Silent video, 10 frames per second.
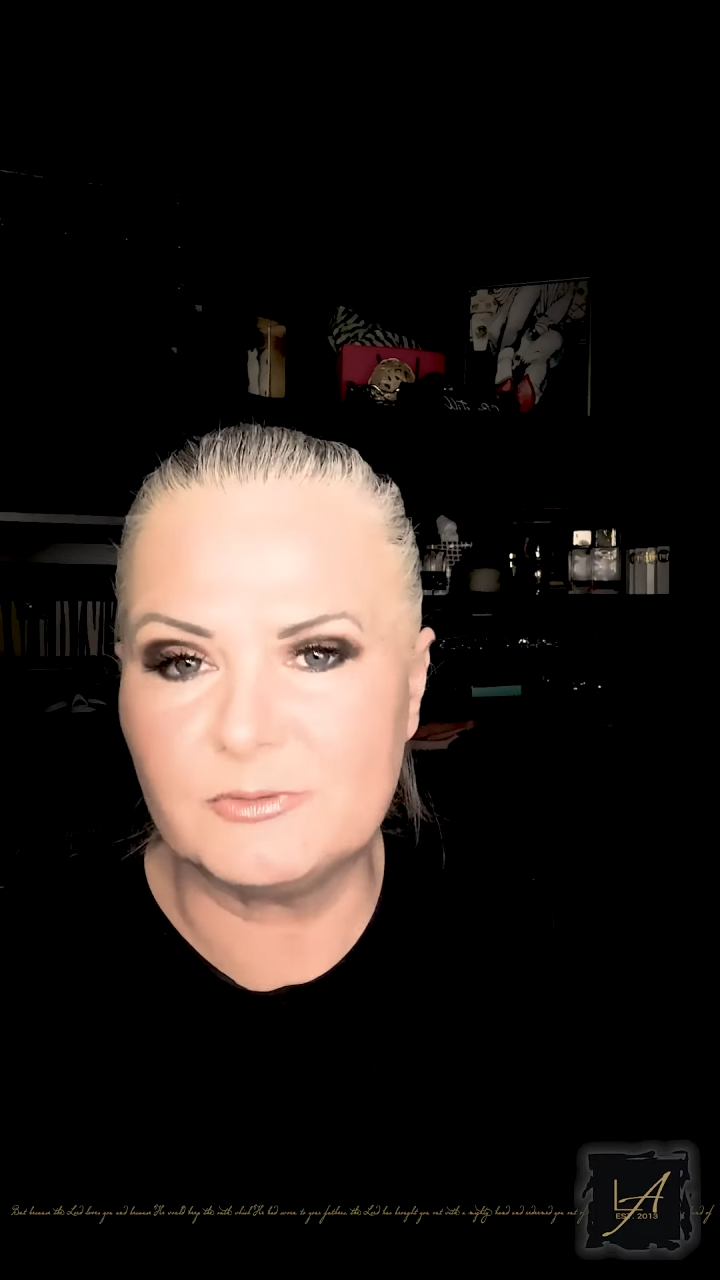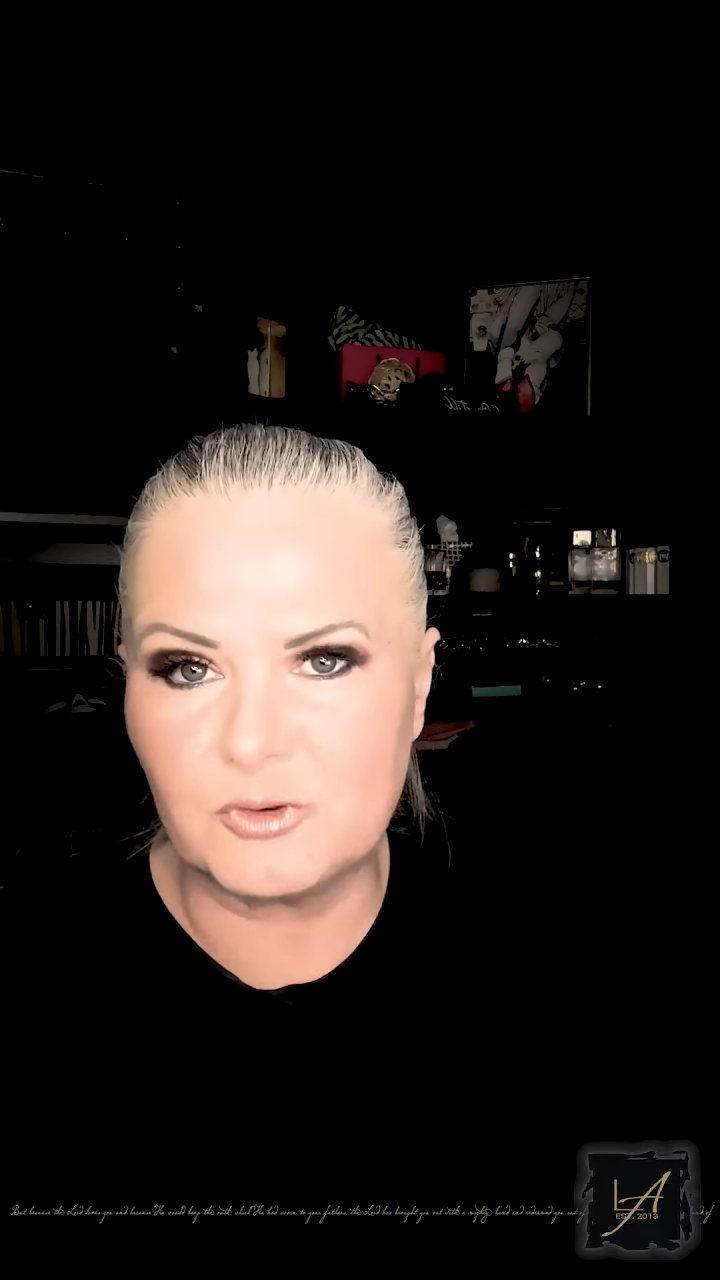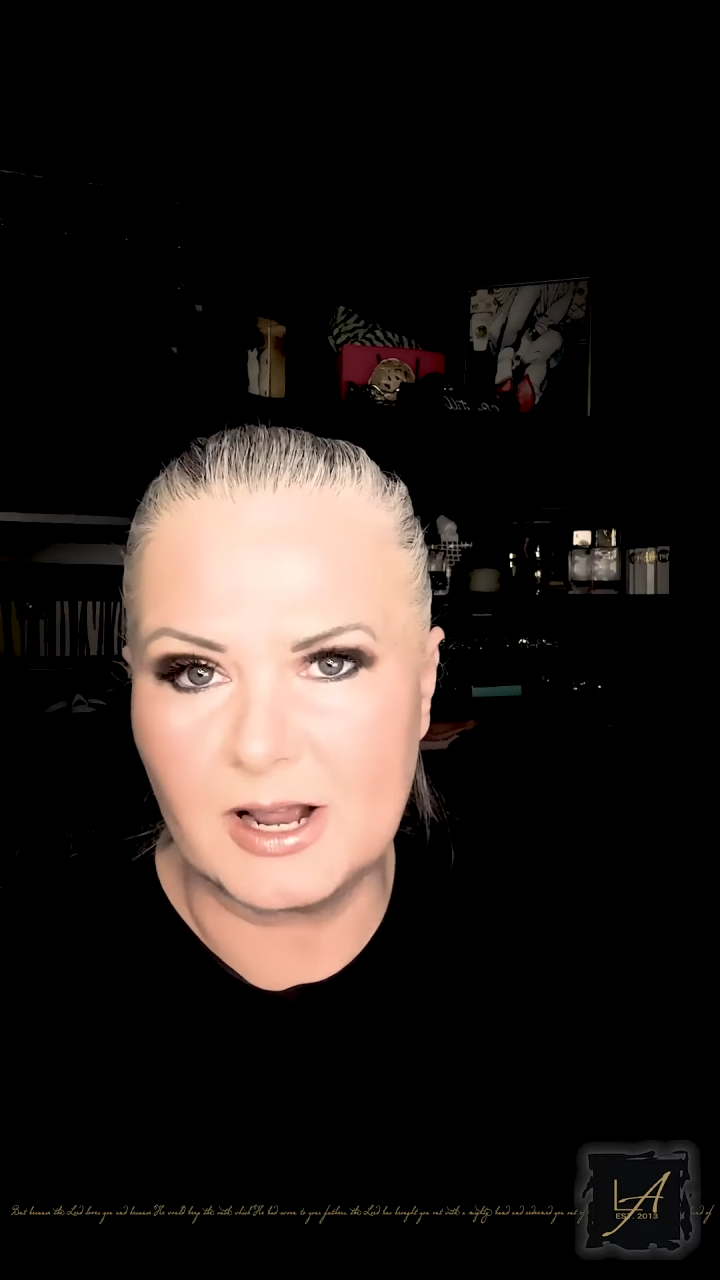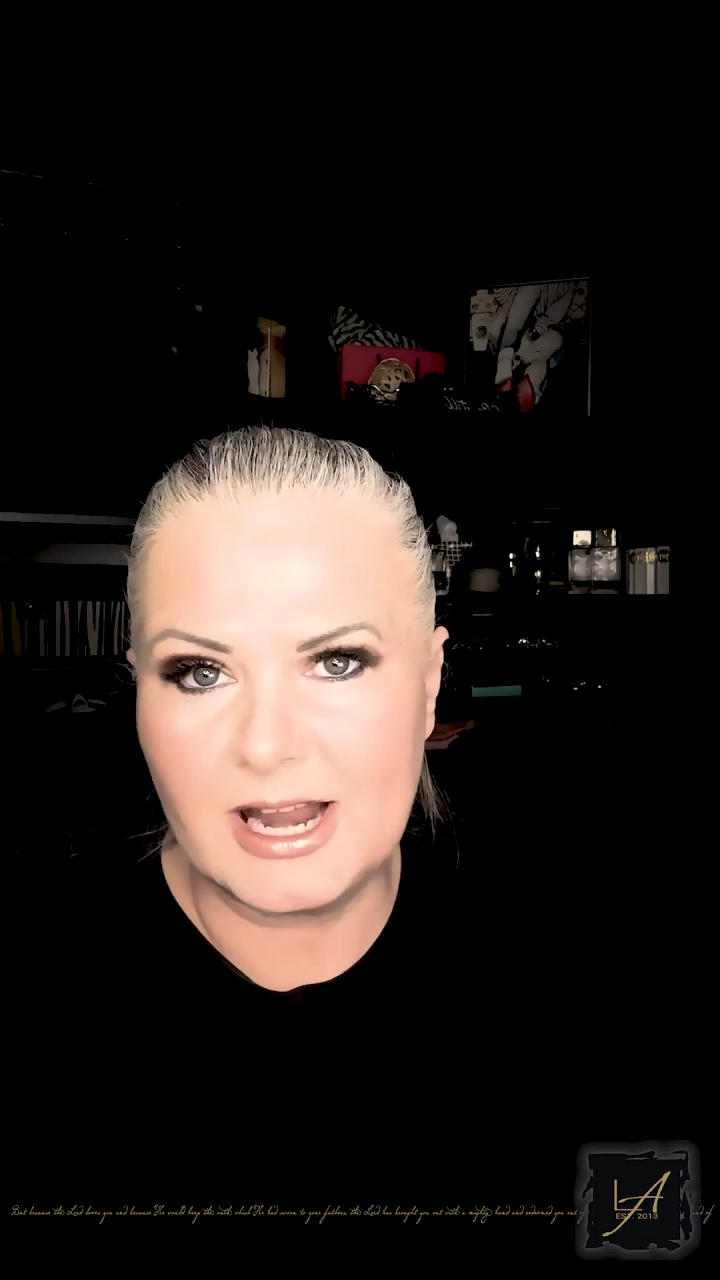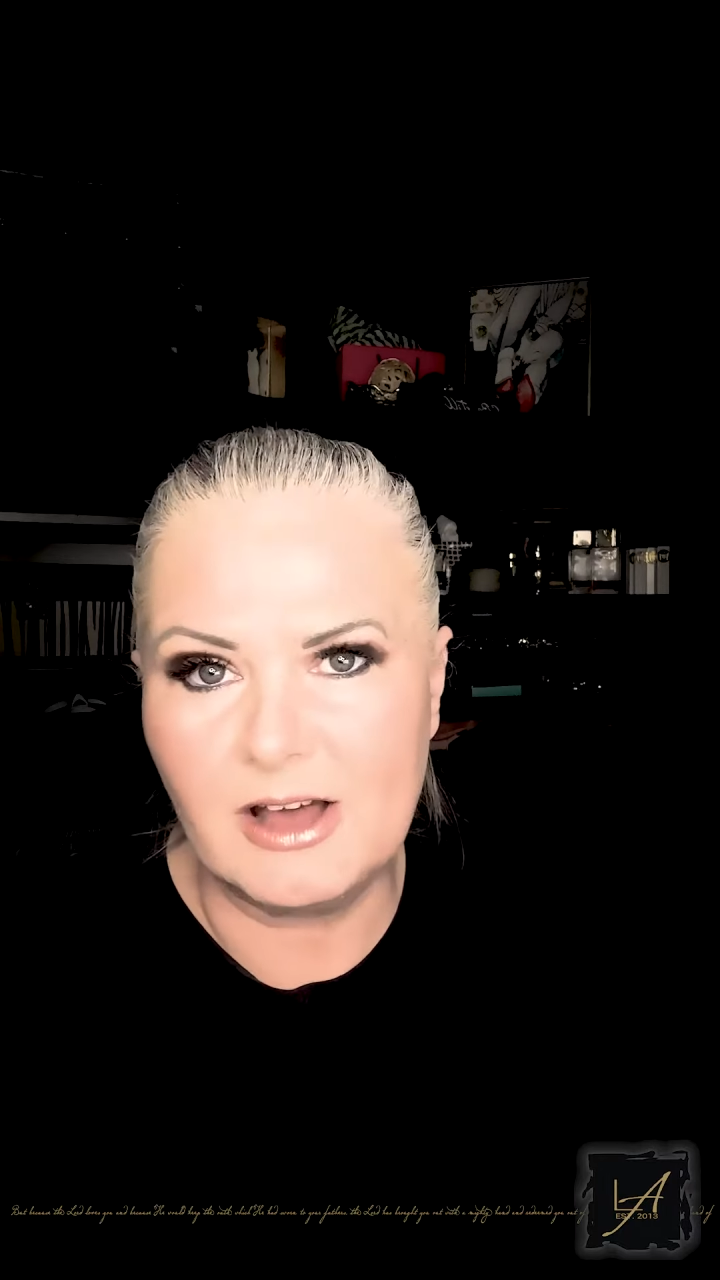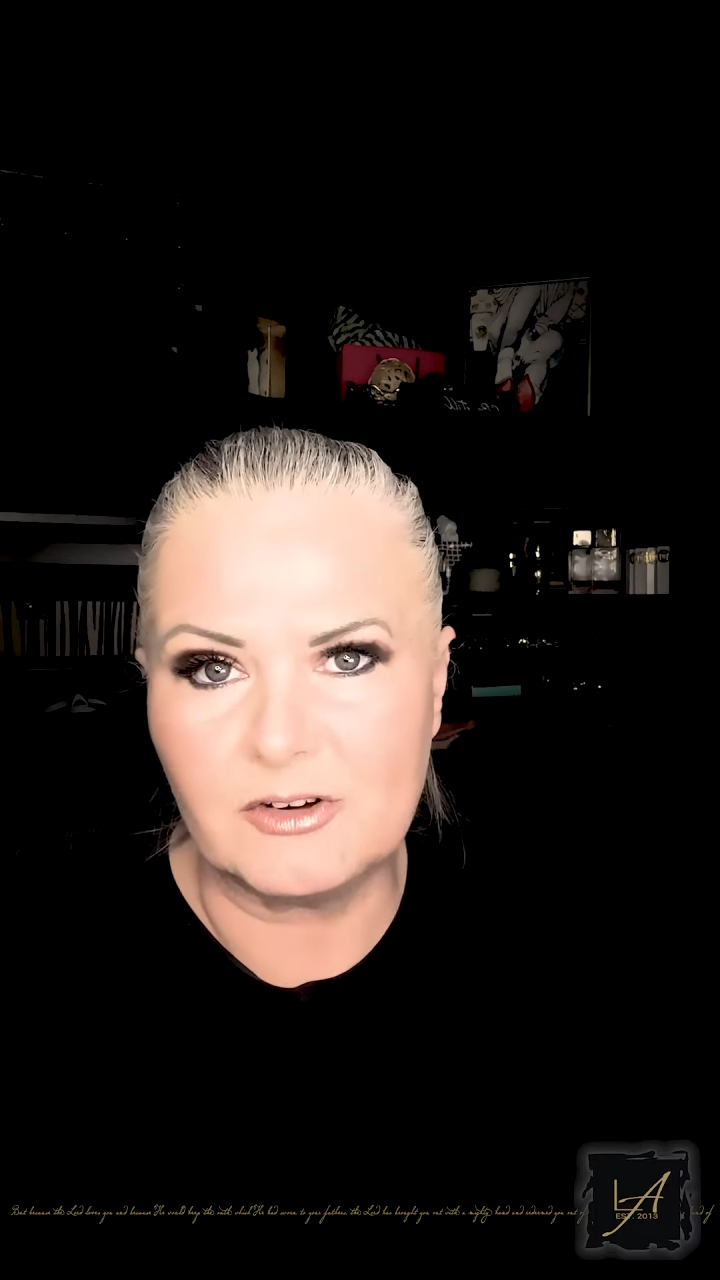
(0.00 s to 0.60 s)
dried out